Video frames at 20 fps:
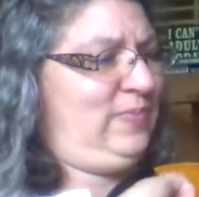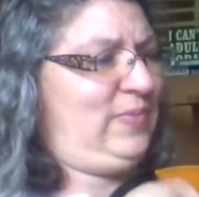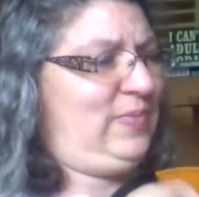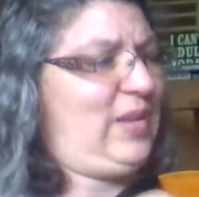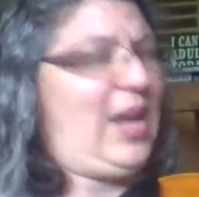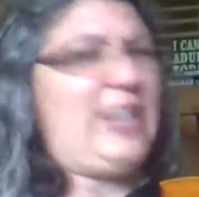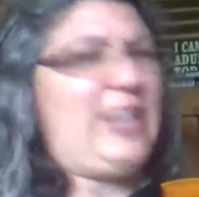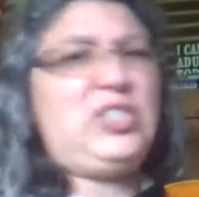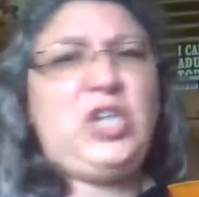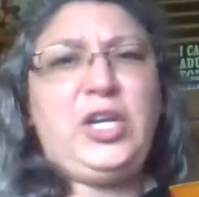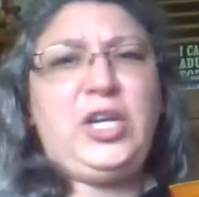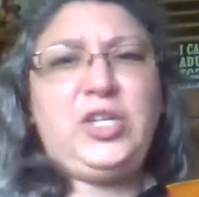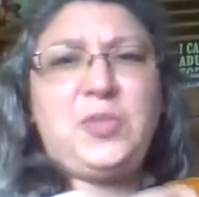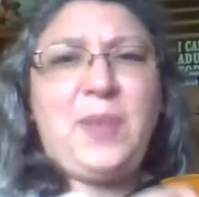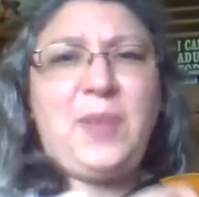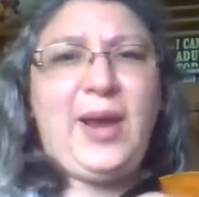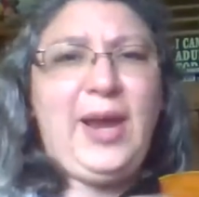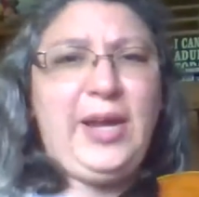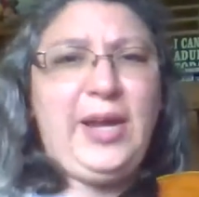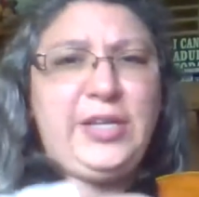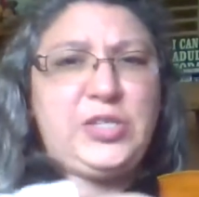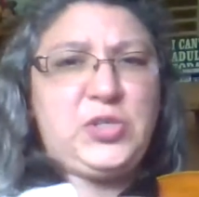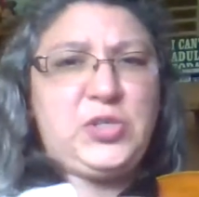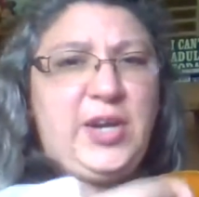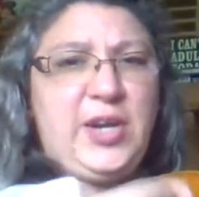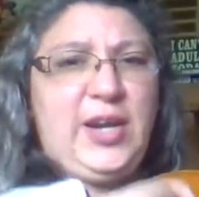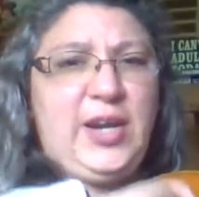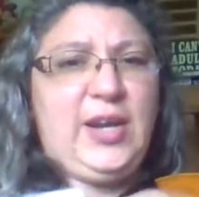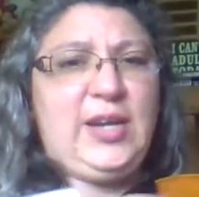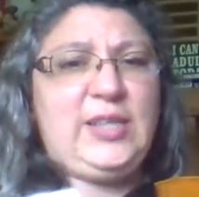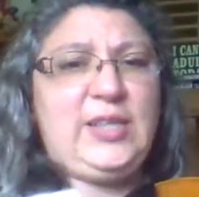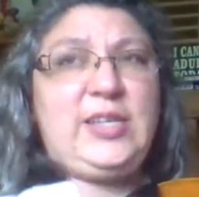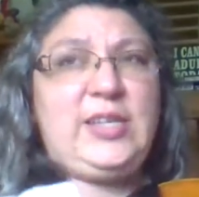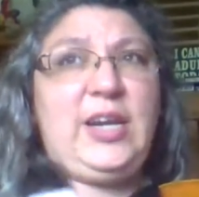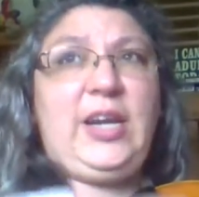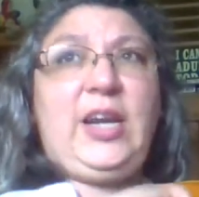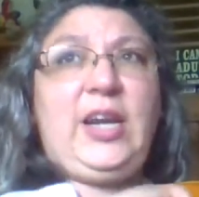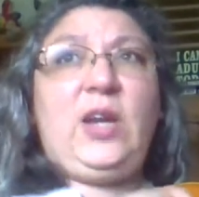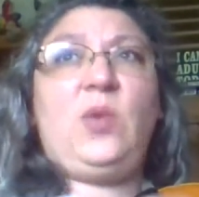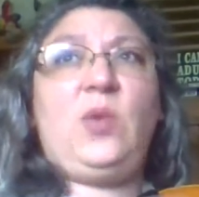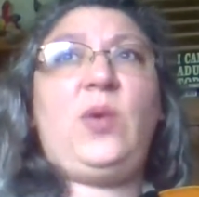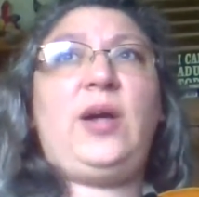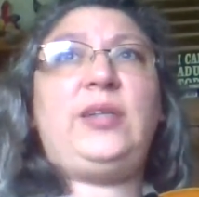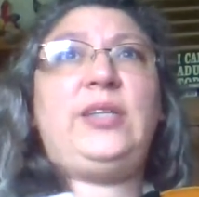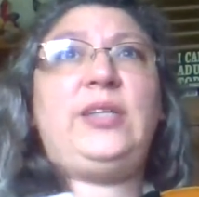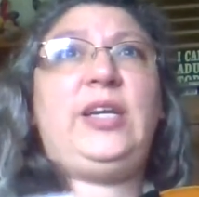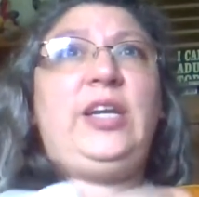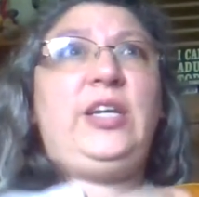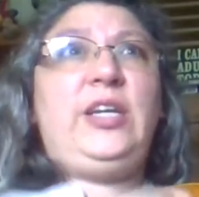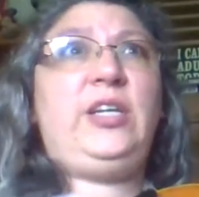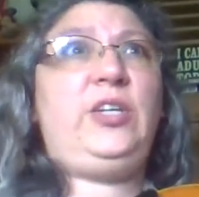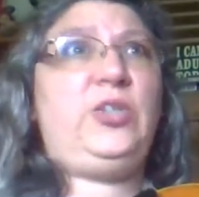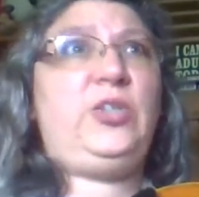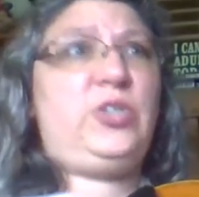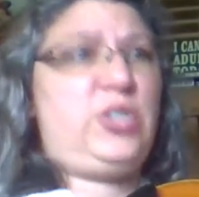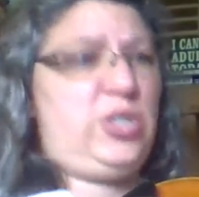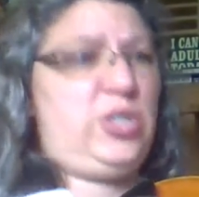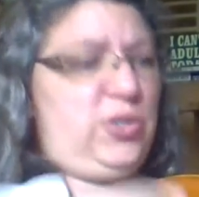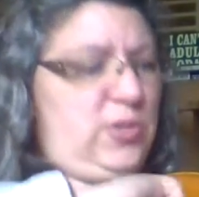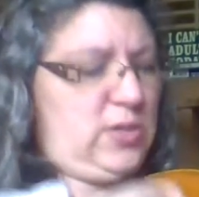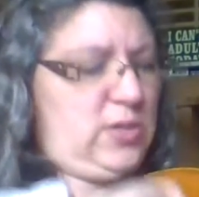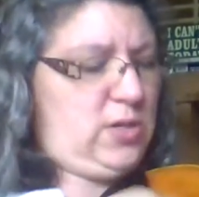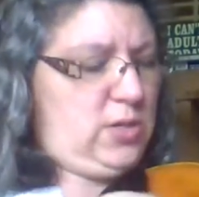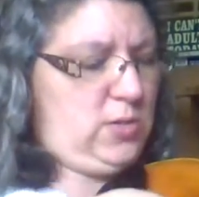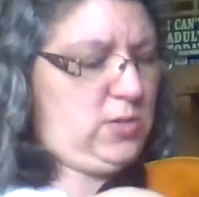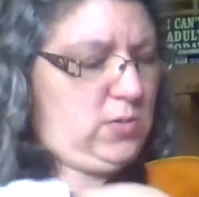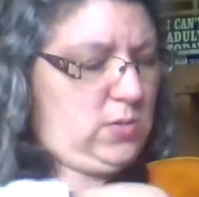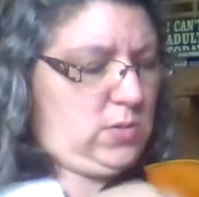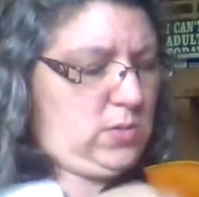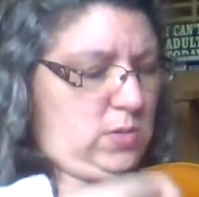I changed my A string and it's taking a while to get used to the new